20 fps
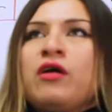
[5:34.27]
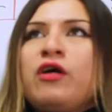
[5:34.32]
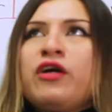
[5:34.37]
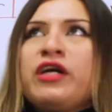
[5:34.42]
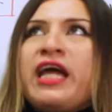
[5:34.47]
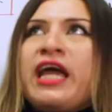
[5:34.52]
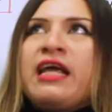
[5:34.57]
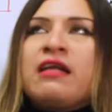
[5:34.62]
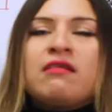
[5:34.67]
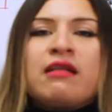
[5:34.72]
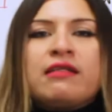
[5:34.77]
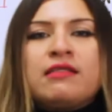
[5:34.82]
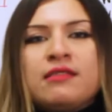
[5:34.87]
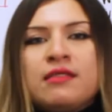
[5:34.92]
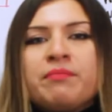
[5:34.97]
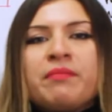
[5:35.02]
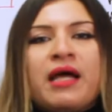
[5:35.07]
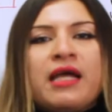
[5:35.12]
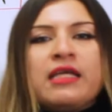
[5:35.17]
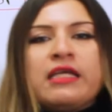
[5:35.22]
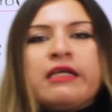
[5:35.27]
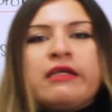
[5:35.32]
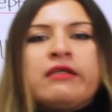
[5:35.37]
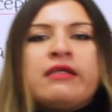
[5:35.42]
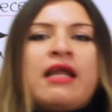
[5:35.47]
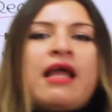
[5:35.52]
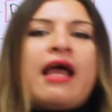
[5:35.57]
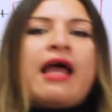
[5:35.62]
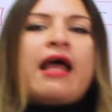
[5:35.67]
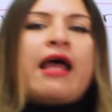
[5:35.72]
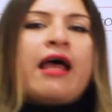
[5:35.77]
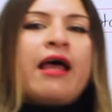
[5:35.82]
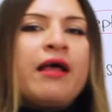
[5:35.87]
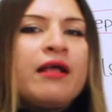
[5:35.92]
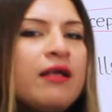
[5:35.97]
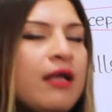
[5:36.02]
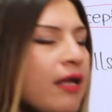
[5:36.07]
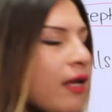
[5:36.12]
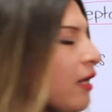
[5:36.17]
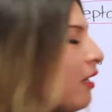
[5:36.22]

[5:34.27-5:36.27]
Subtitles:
Okay, let's imagine a